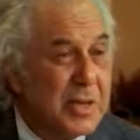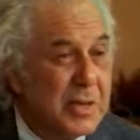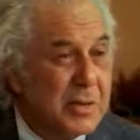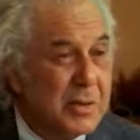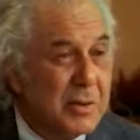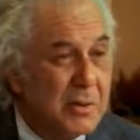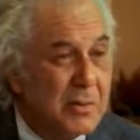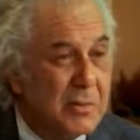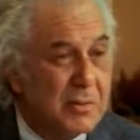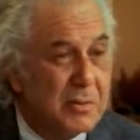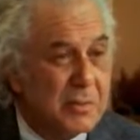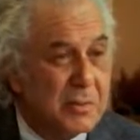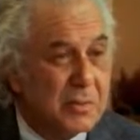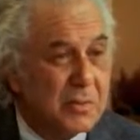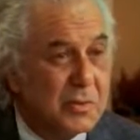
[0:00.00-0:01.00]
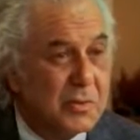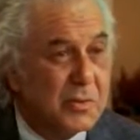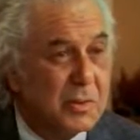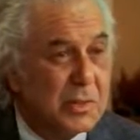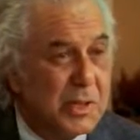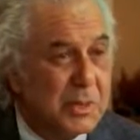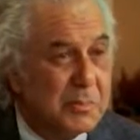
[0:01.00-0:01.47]
of the ego
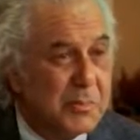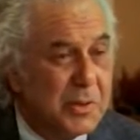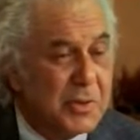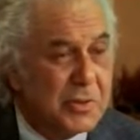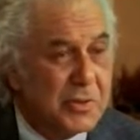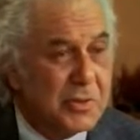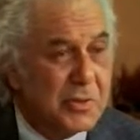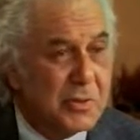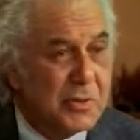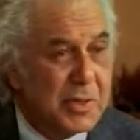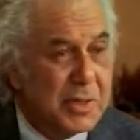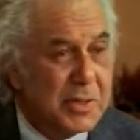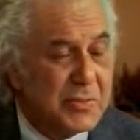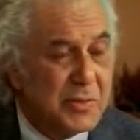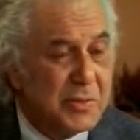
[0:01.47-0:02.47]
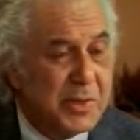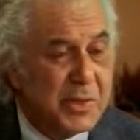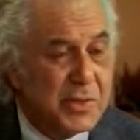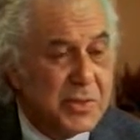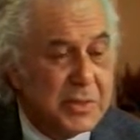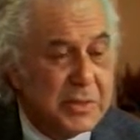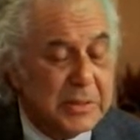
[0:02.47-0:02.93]
to lead a person to
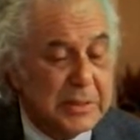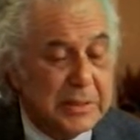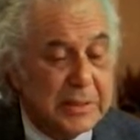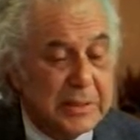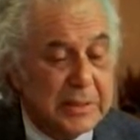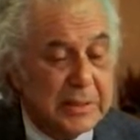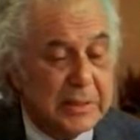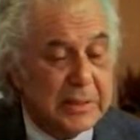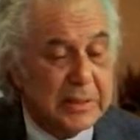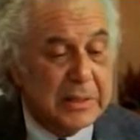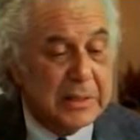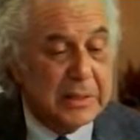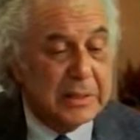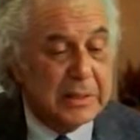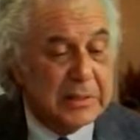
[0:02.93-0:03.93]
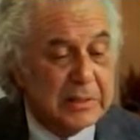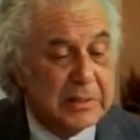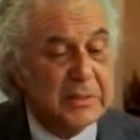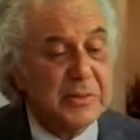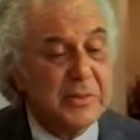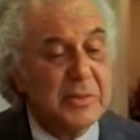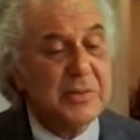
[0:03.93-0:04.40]
transformation.
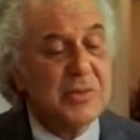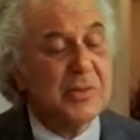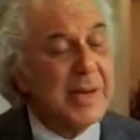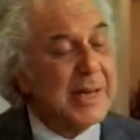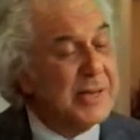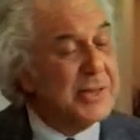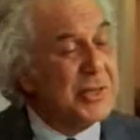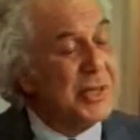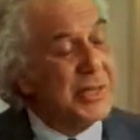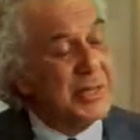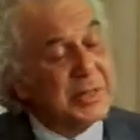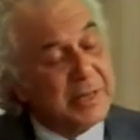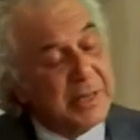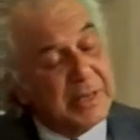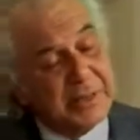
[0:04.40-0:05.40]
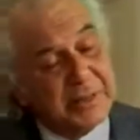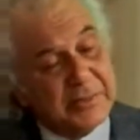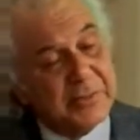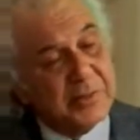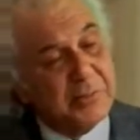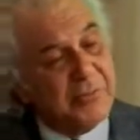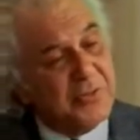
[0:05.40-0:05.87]
And this strategy can
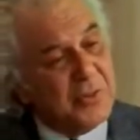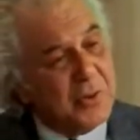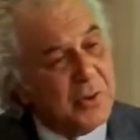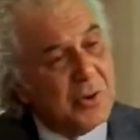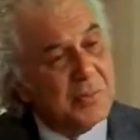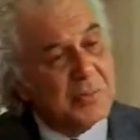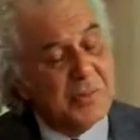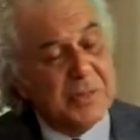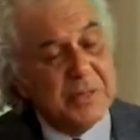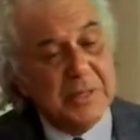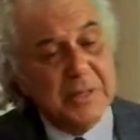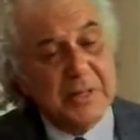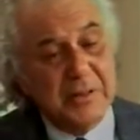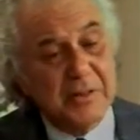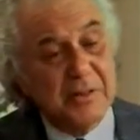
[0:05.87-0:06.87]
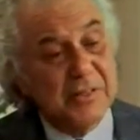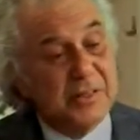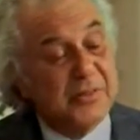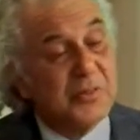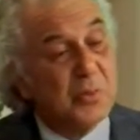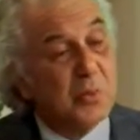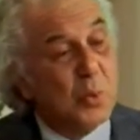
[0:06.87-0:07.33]
take different forms.
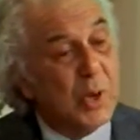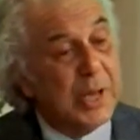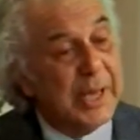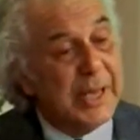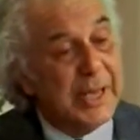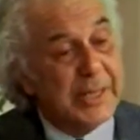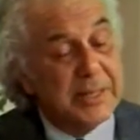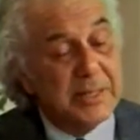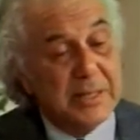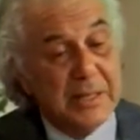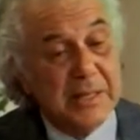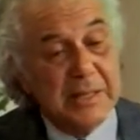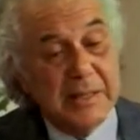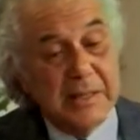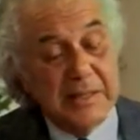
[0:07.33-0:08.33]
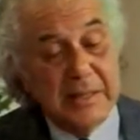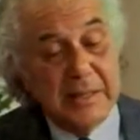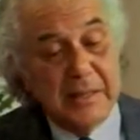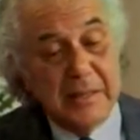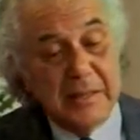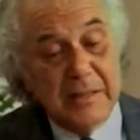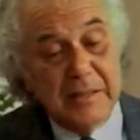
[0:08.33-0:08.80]
There are different ways.
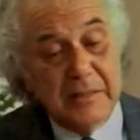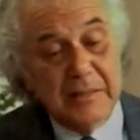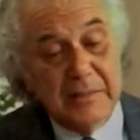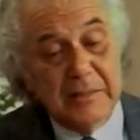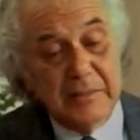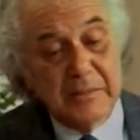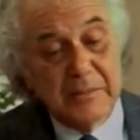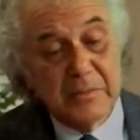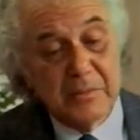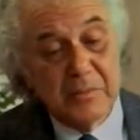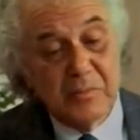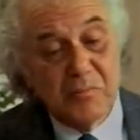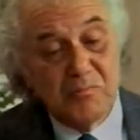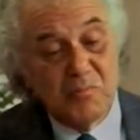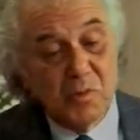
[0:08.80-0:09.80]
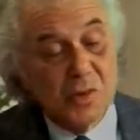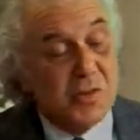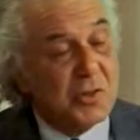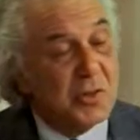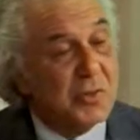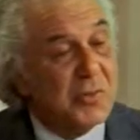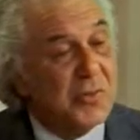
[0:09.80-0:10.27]

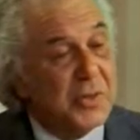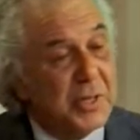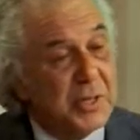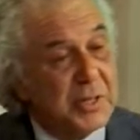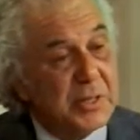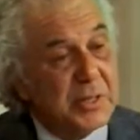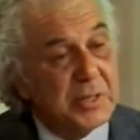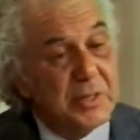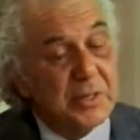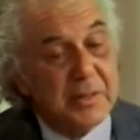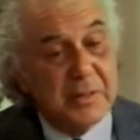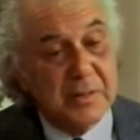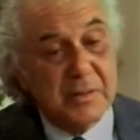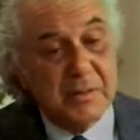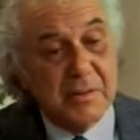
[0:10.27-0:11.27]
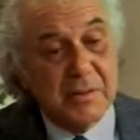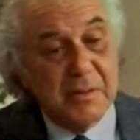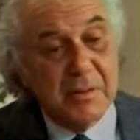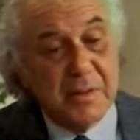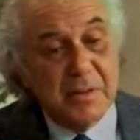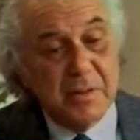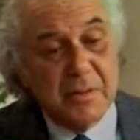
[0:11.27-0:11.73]
The Sufis,
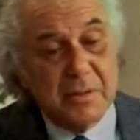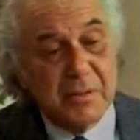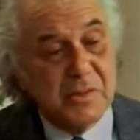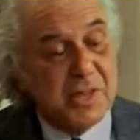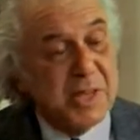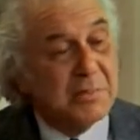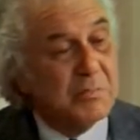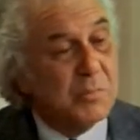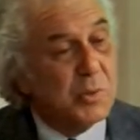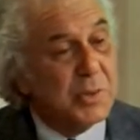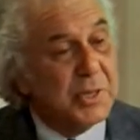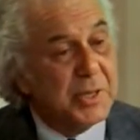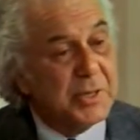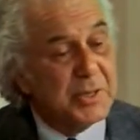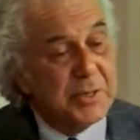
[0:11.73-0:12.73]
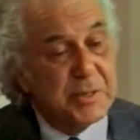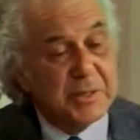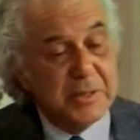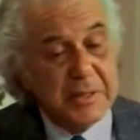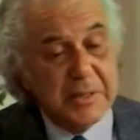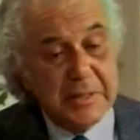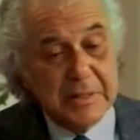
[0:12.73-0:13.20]
the Zen
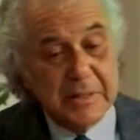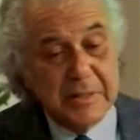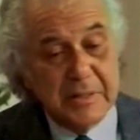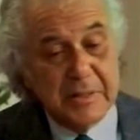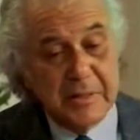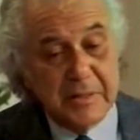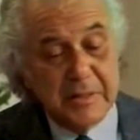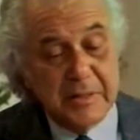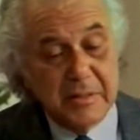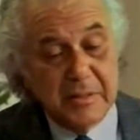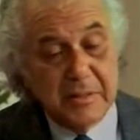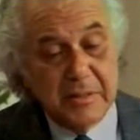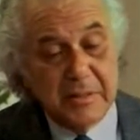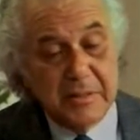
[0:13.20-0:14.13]
Buddhists, the